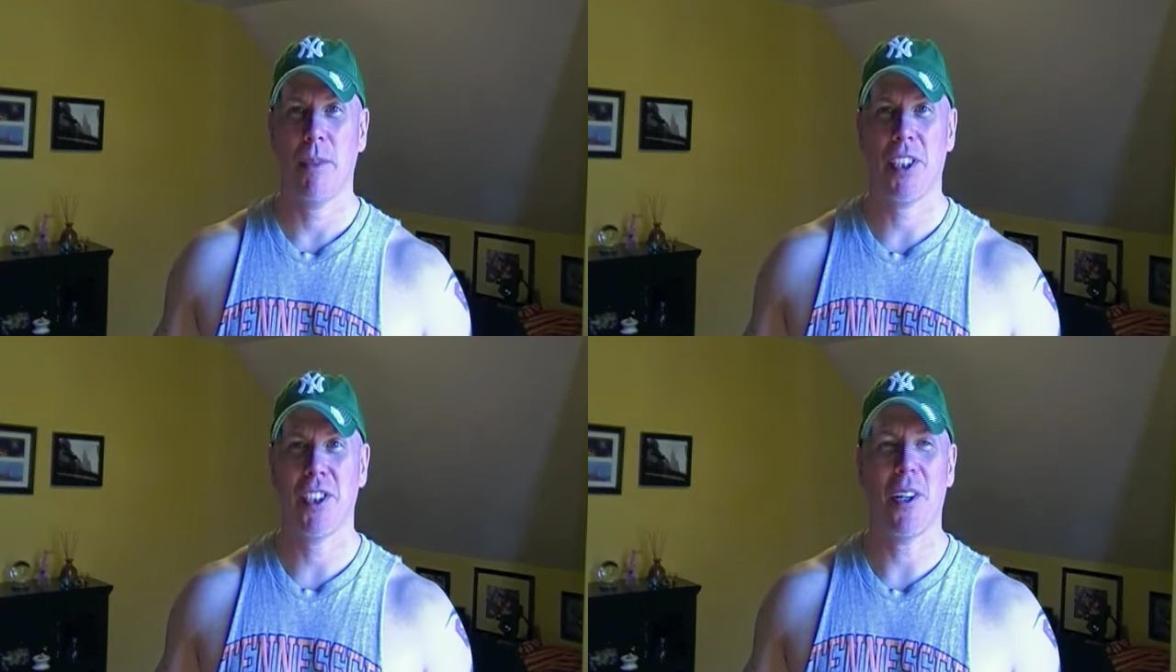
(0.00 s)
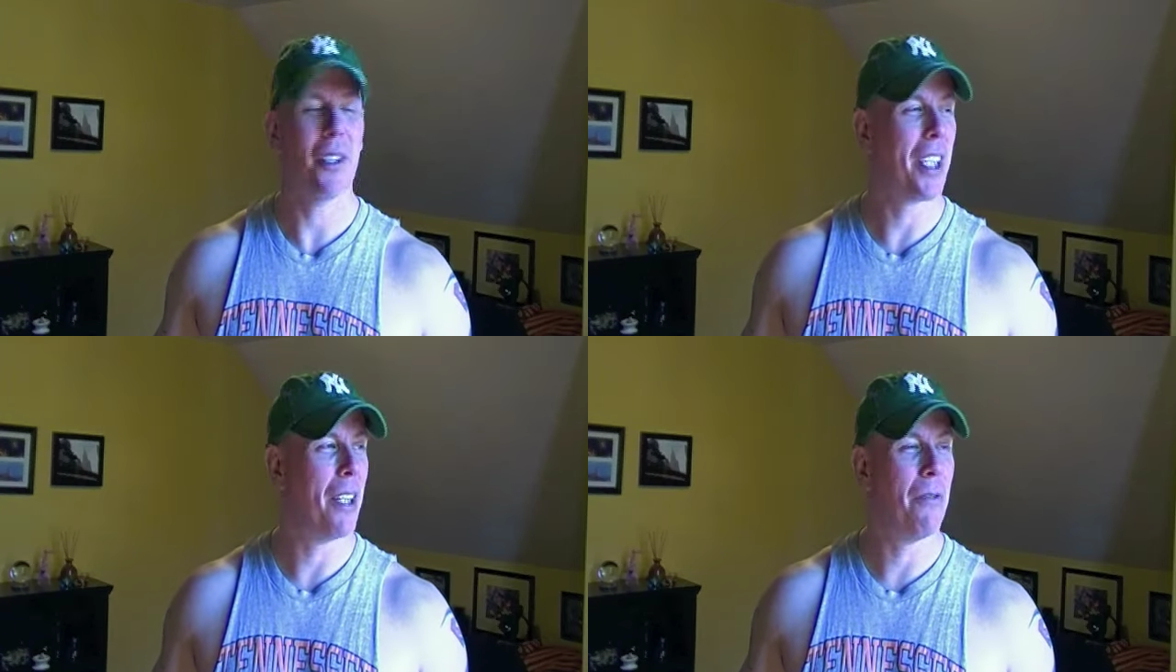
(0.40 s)
But you know,
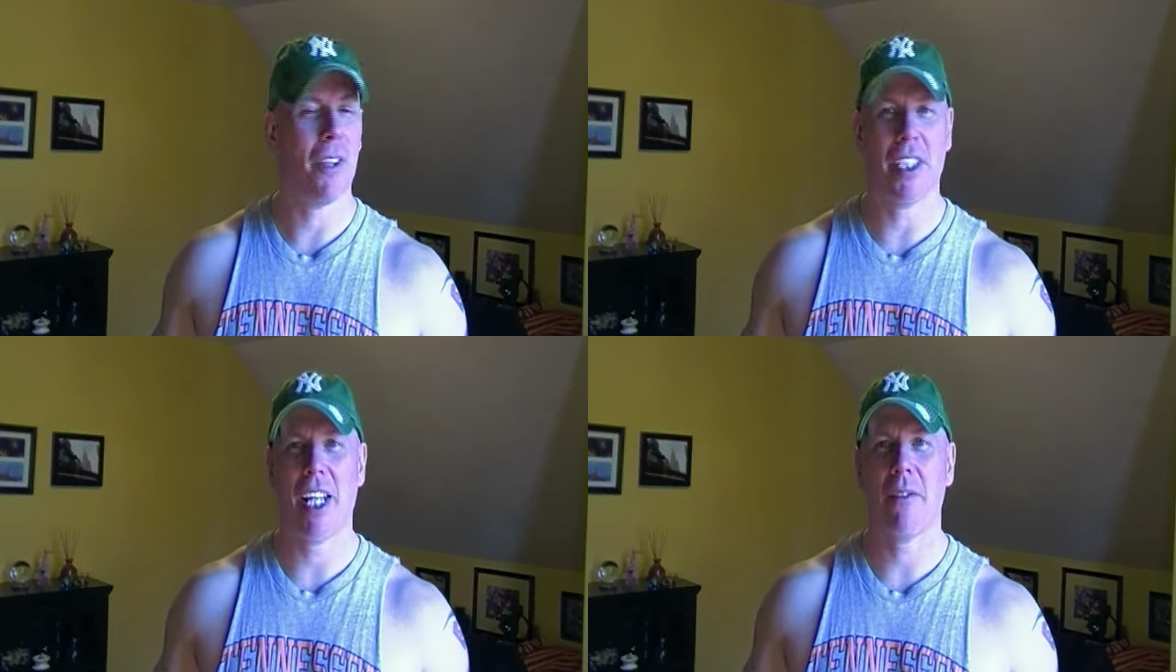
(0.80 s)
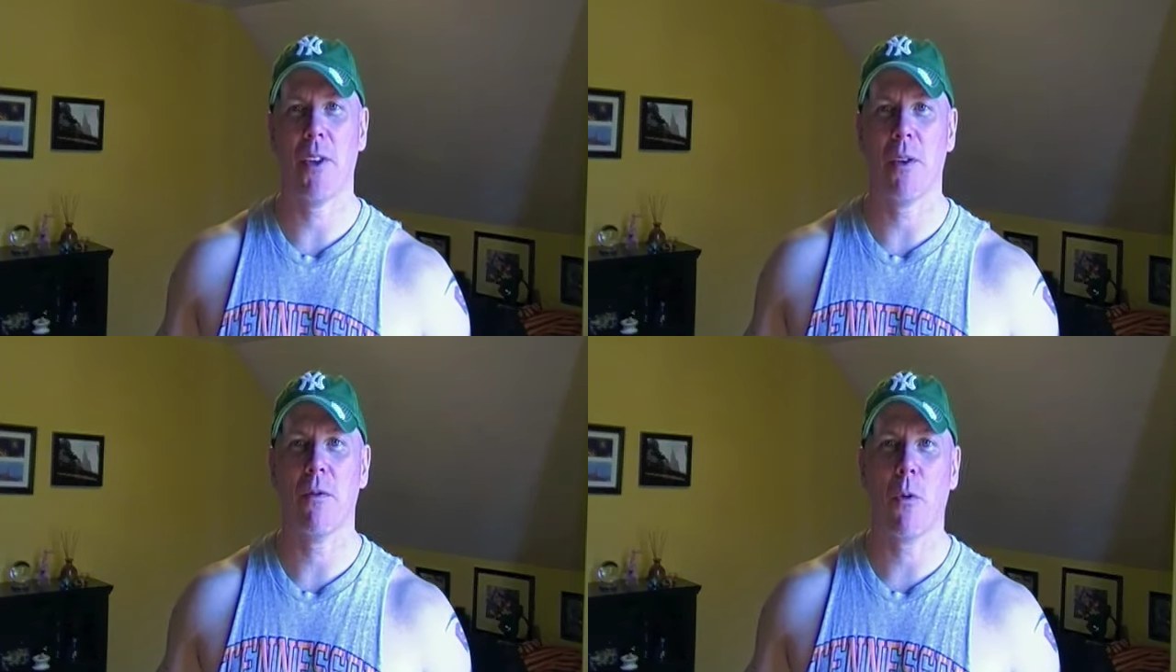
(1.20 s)
it's kind of funny, I have a
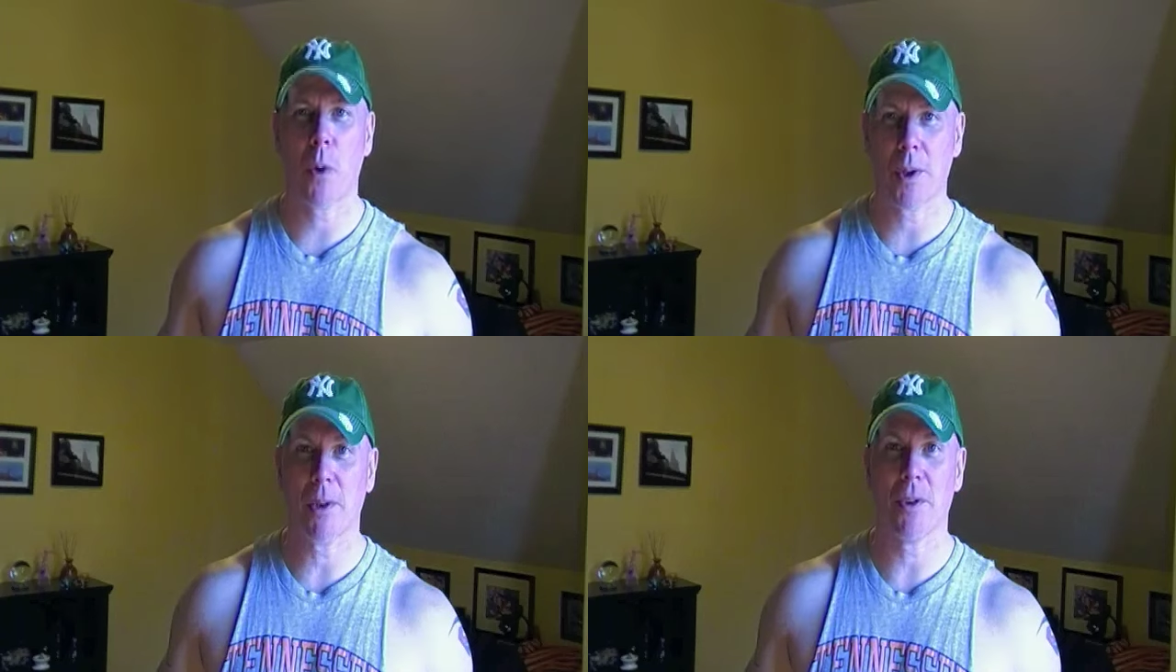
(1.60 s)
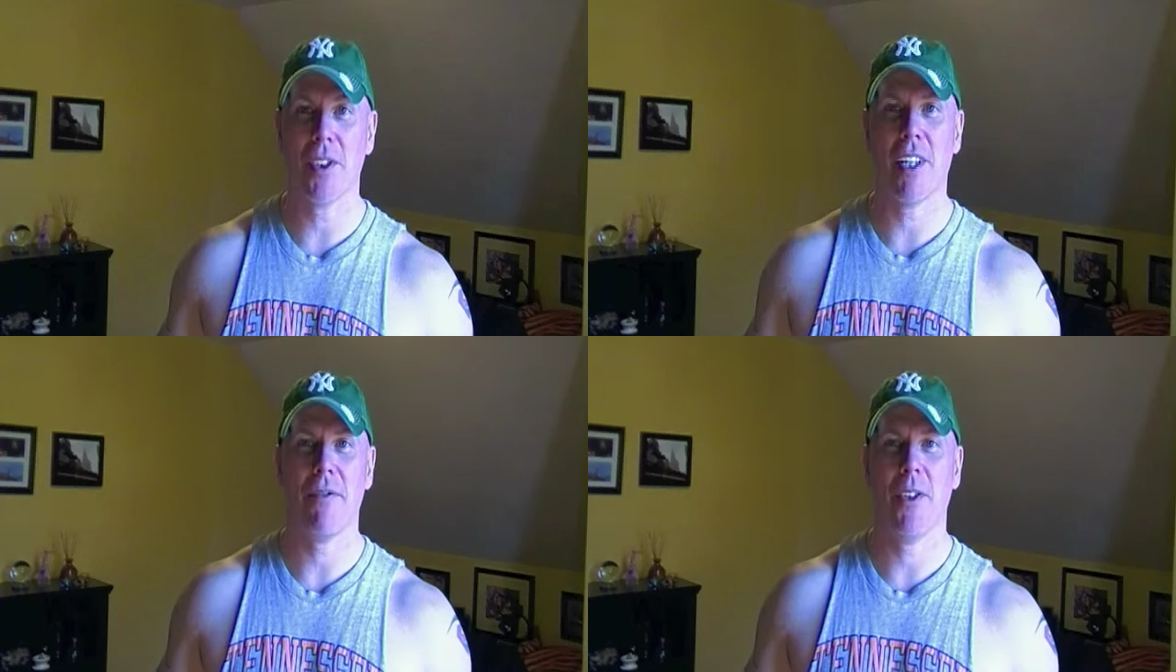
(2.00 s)
little
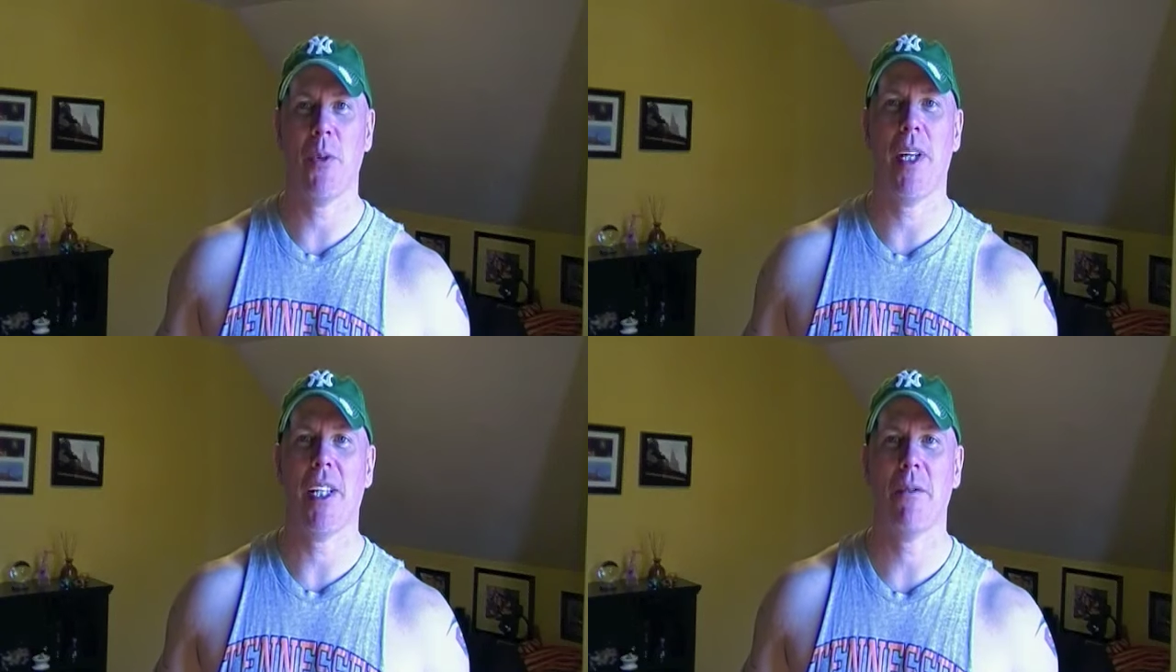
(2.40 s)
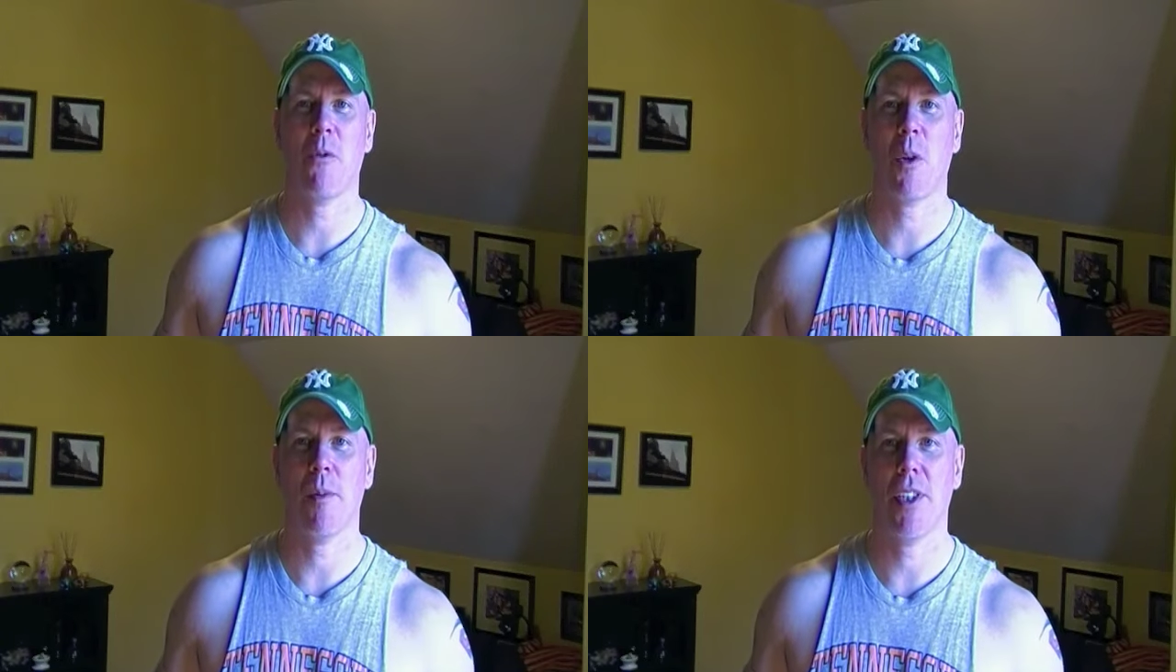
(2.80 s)
four-year-old nephew waiting
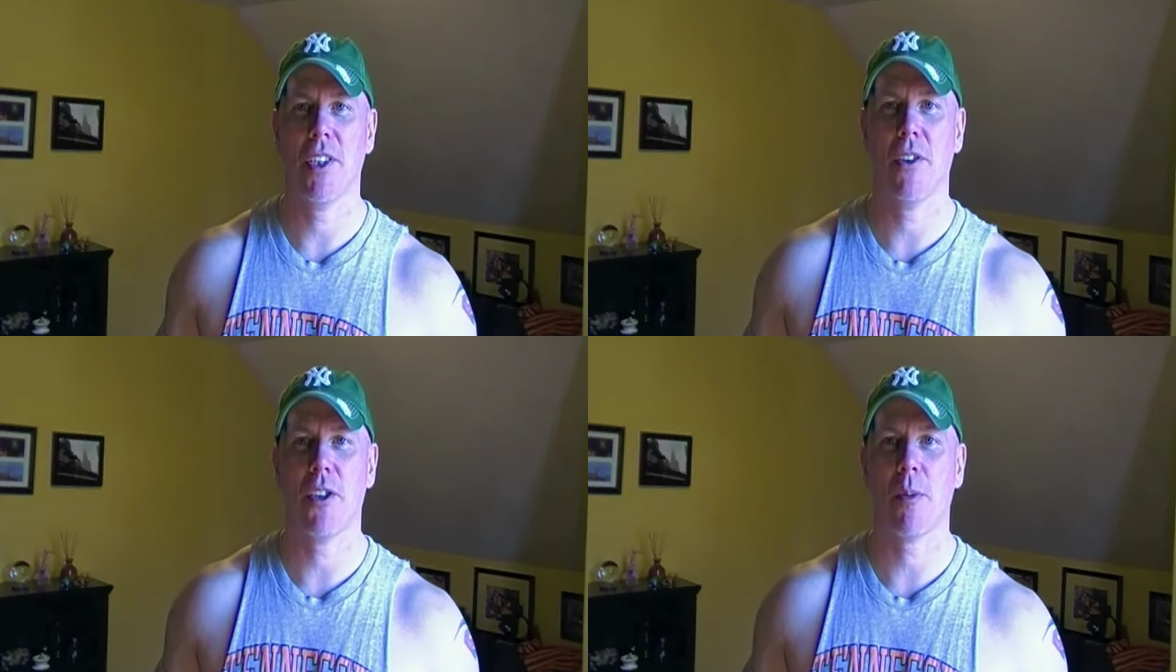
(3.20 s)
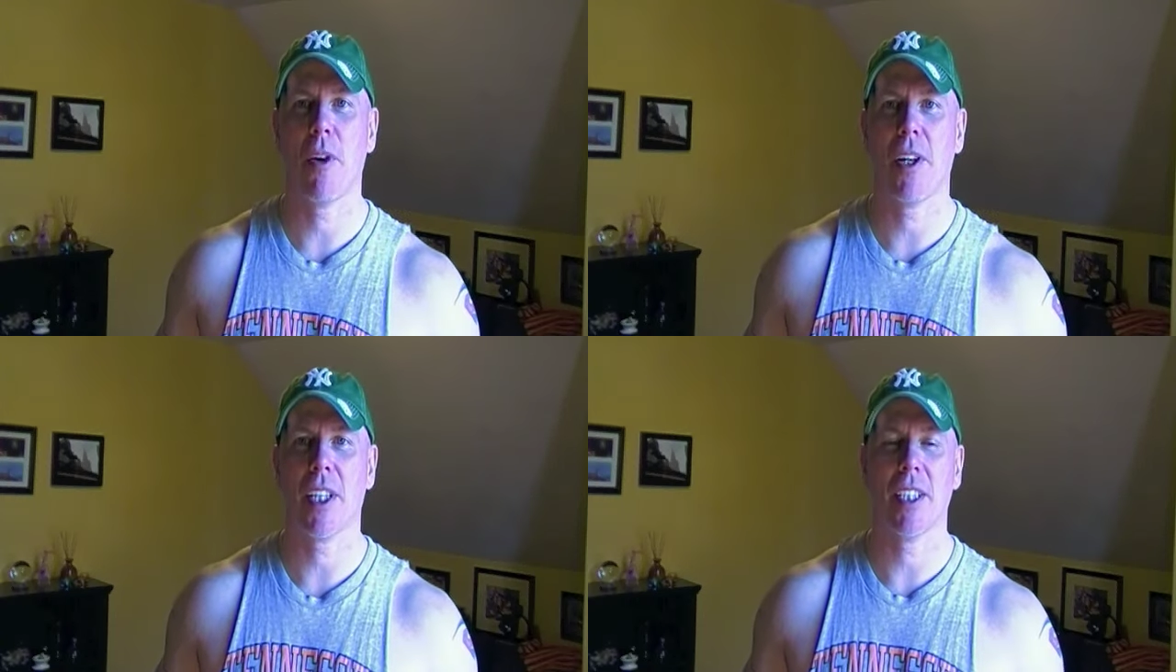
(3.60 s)
for me to go to the
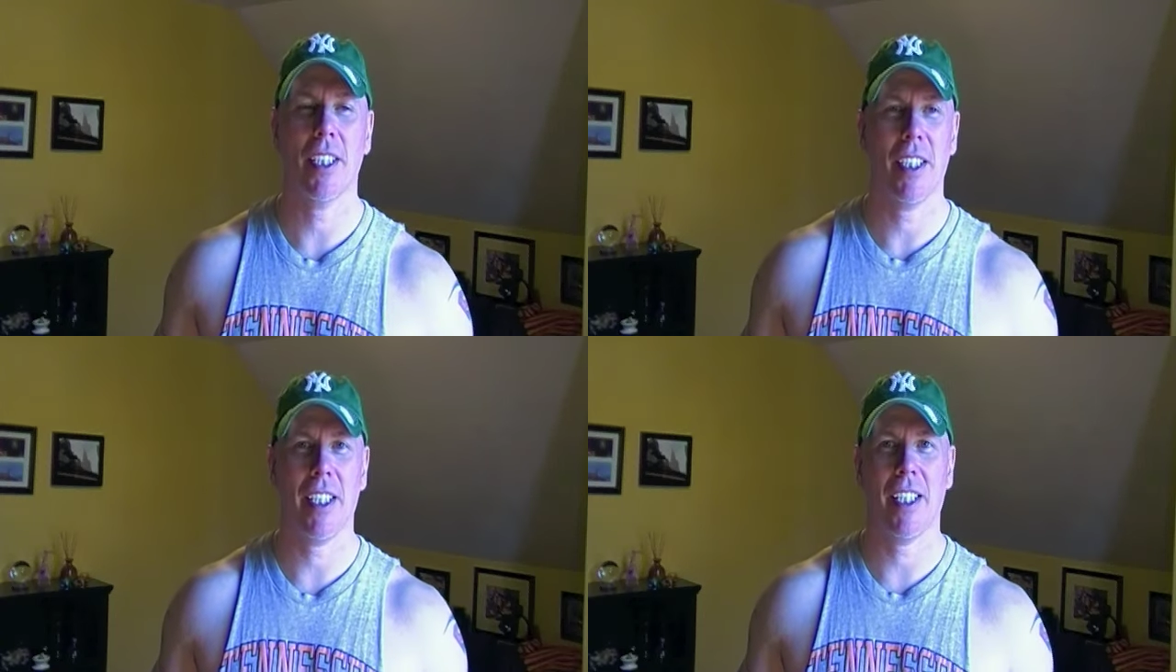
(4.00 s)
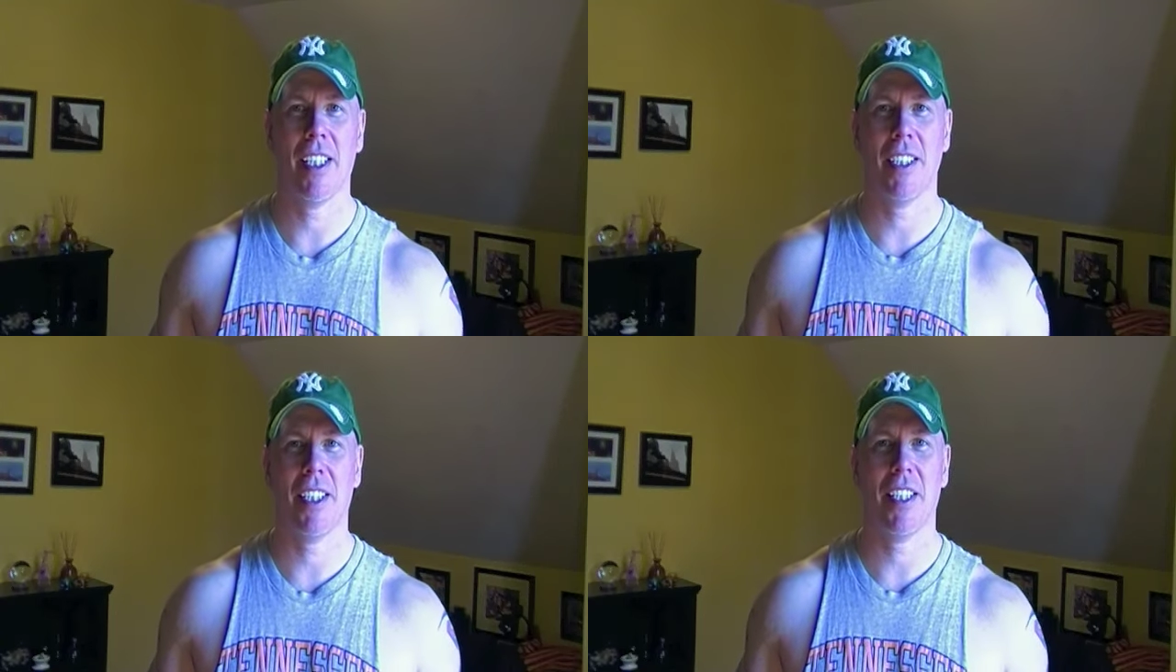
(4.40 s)
park,
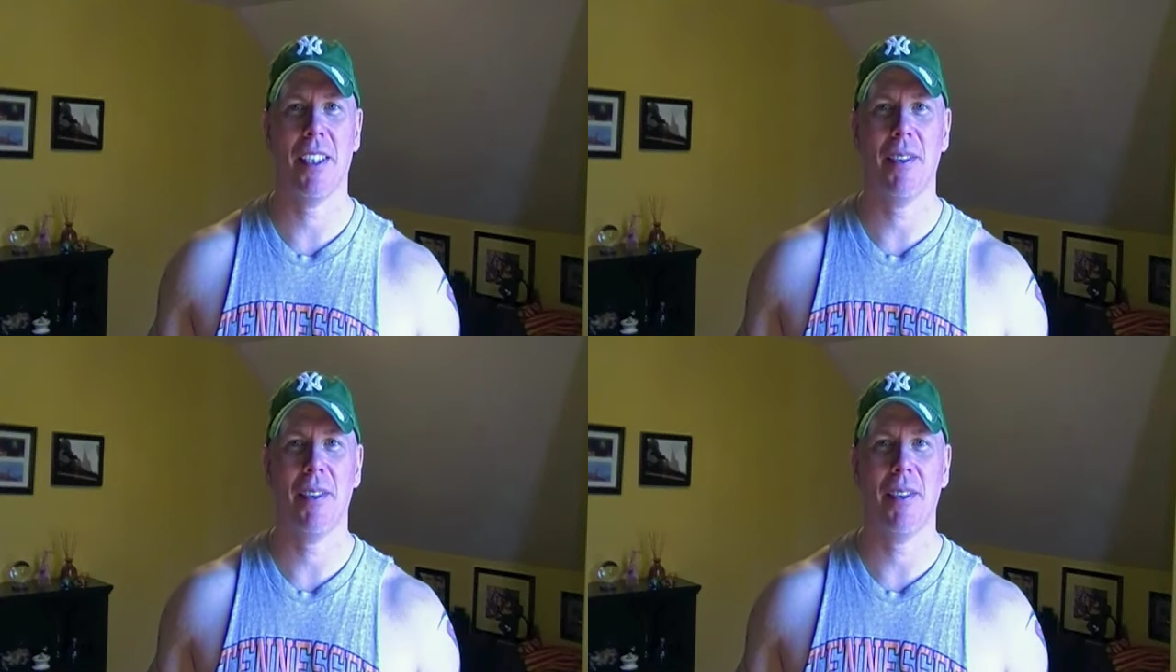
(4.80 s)
and